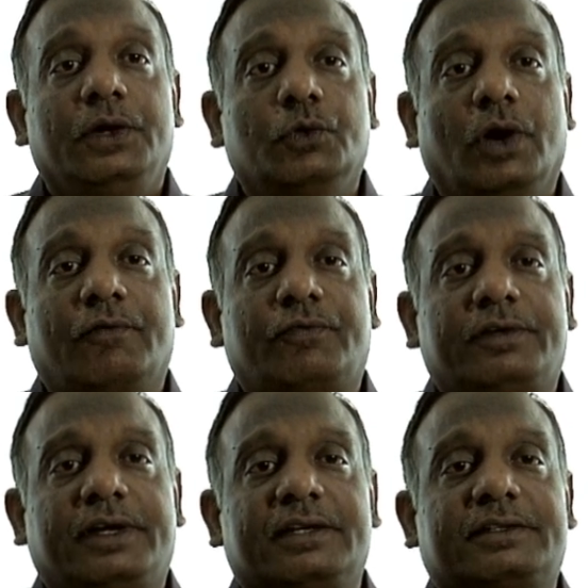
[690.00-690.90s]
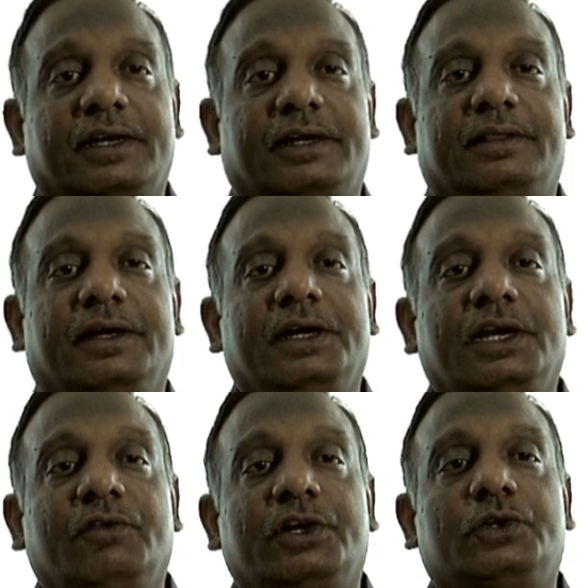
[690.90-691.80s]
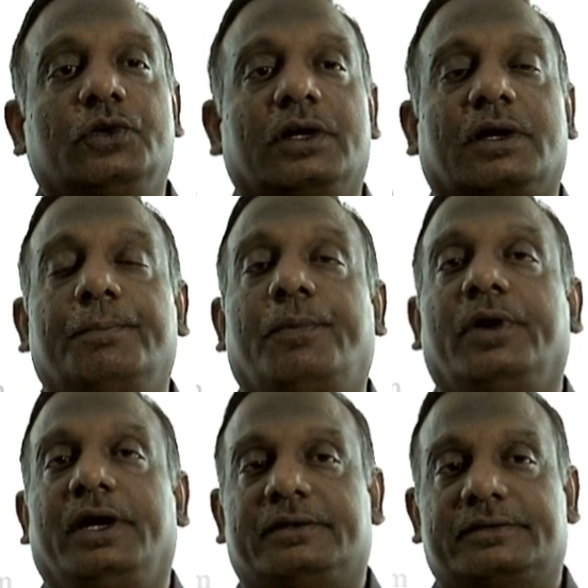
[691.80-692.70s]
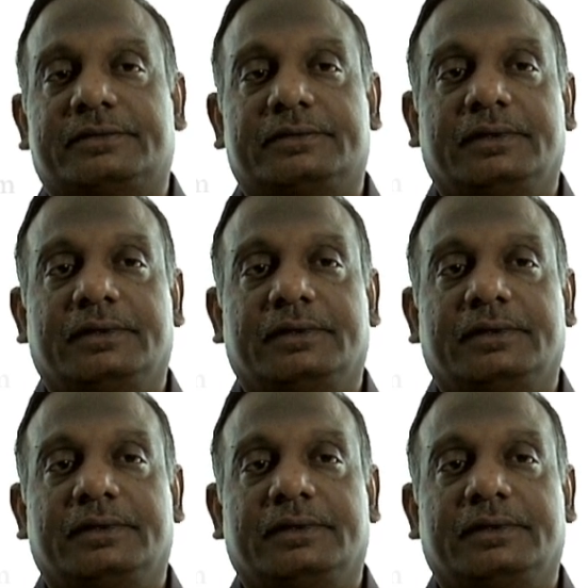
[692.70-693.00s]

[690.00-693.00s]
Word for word: You have tested the individual components